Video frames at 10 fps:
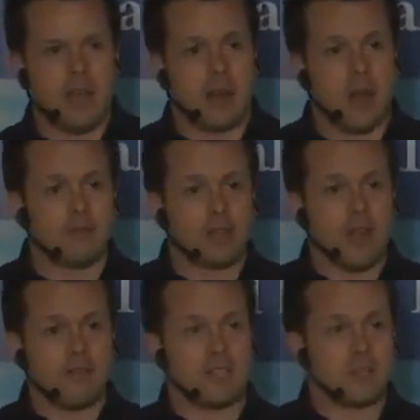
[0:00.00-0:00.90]
And hopefully,
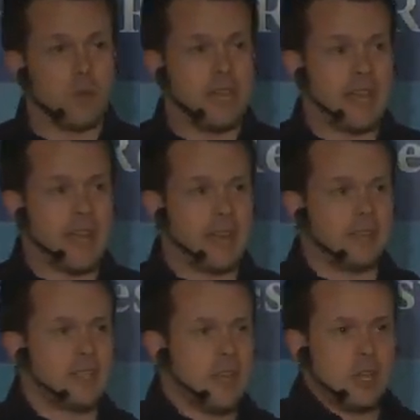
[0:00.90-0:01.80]
over this
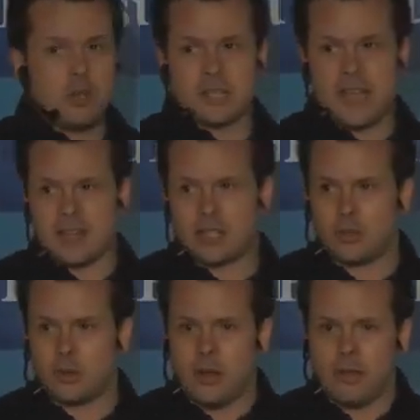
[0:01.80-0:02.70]
weekend, you'll start to